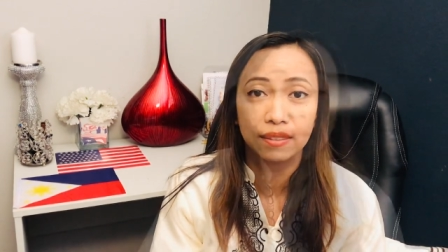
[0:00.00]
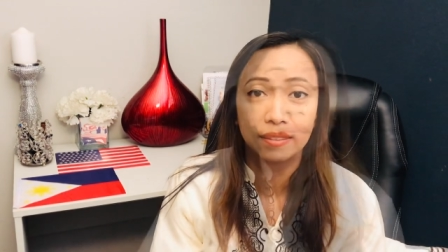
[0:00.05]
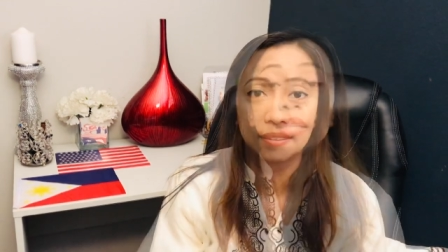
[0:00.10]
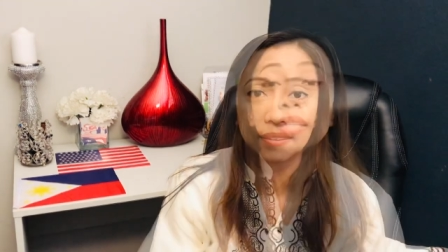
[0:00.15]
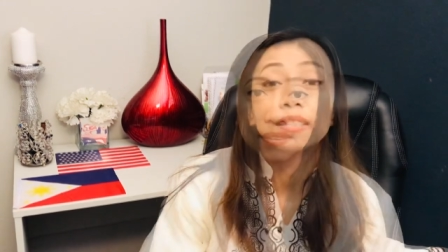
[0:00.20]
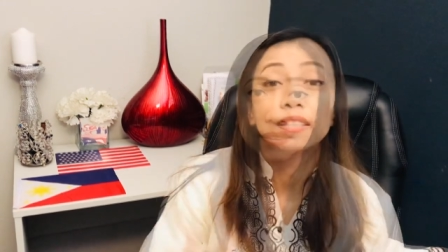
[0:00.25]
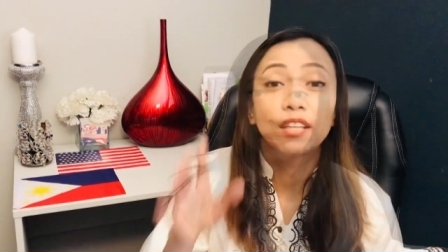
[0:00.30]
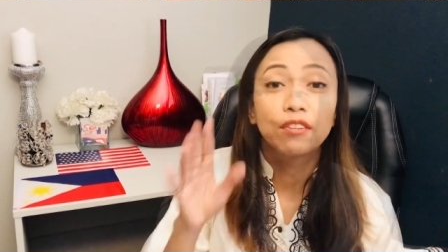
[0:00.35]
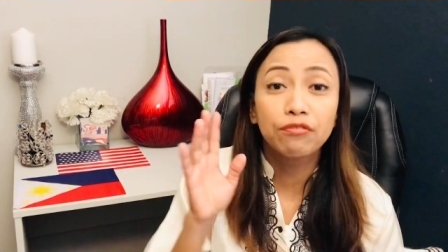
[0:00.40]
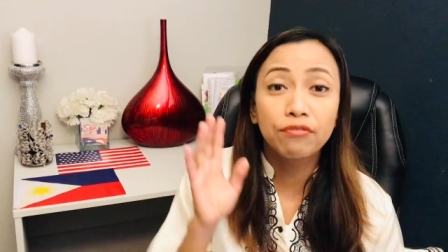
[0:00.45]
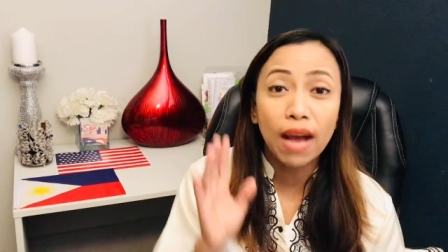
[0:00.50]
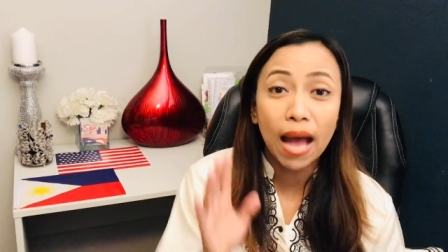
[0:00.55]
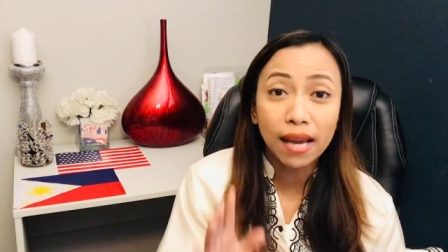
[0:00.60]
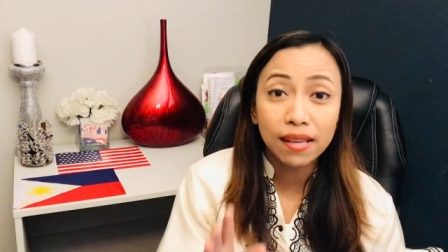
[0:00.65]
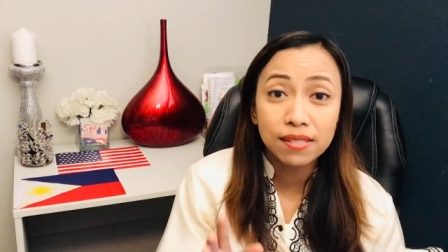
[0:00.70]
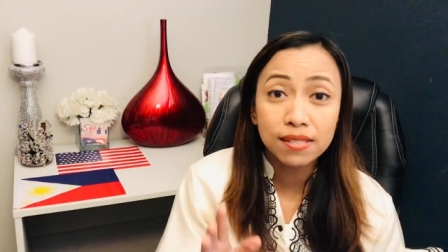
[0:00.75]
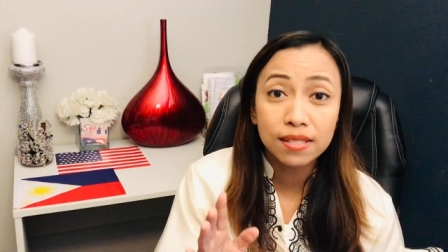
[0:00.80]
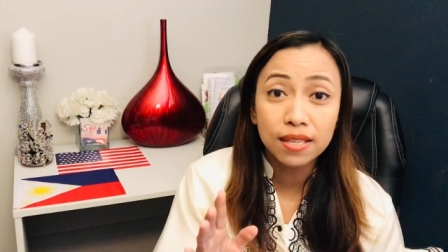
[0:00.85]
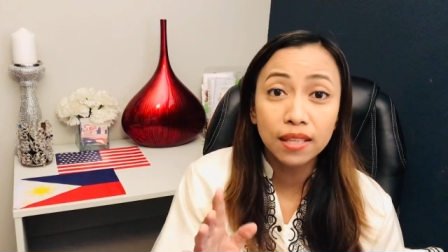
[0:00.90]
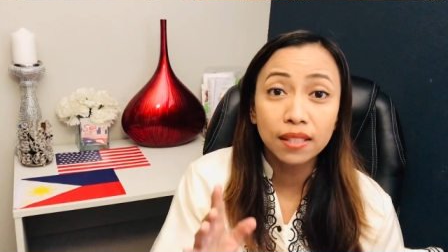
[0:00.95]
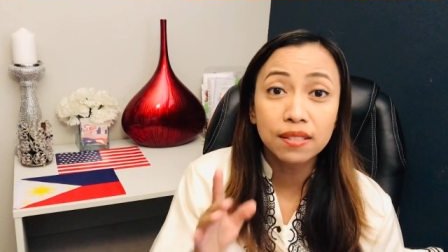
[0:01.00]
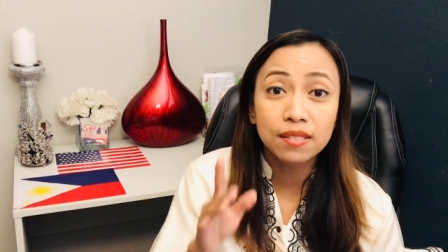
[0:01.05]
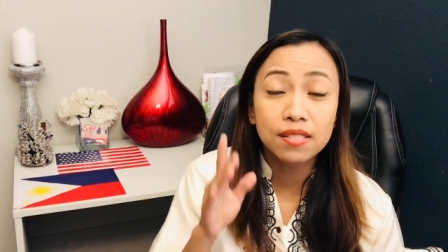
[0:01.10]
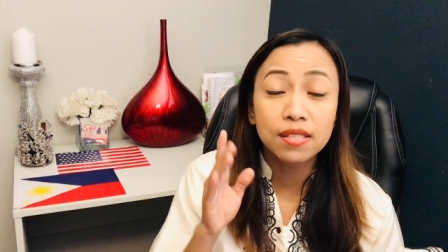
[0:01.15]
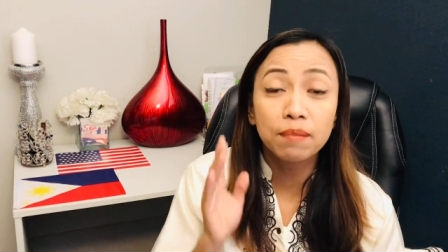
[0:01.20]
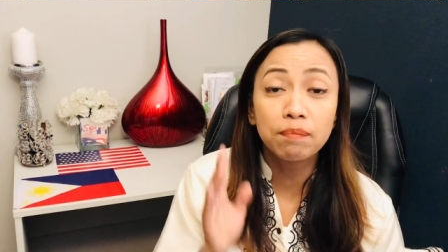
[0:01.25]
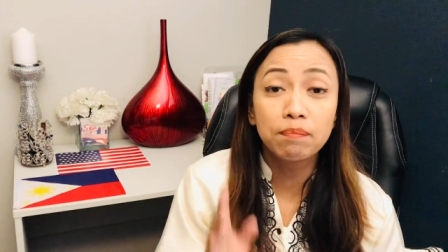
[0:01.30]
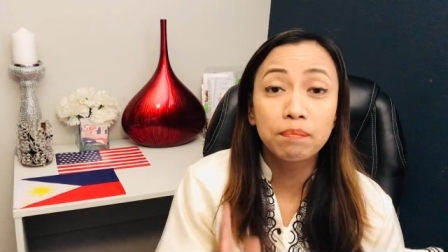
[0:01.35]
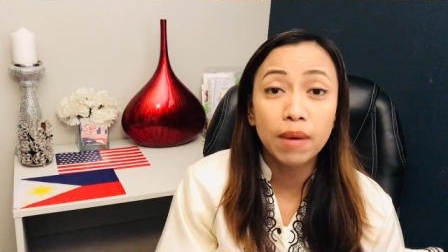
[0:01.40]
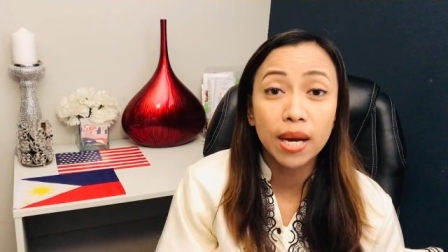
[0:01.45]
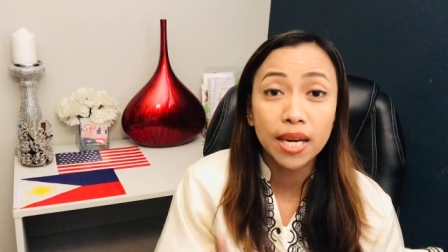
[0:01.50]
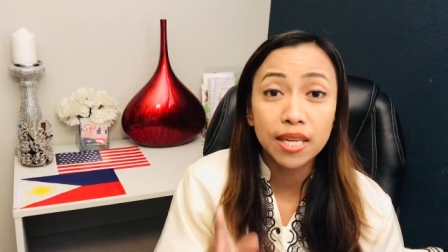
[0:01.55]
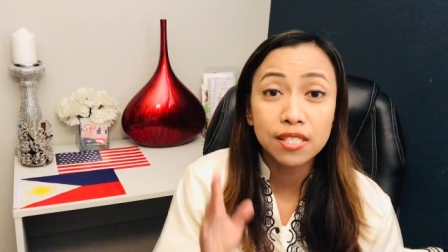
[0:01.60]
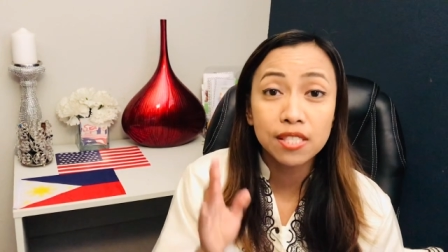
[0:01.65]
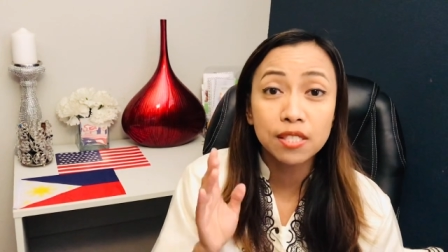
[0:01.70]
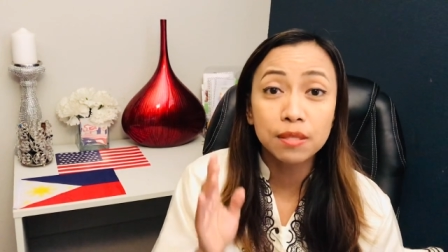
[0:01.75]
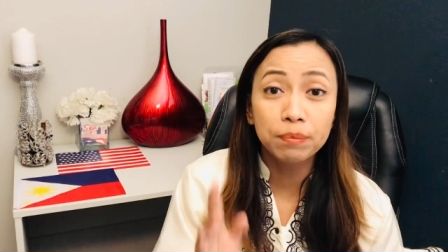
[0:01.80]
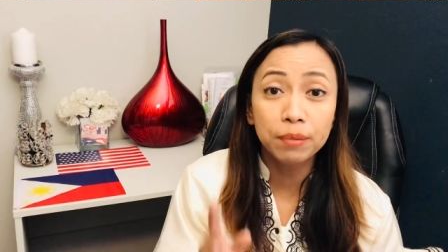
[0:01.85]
The vaccines must be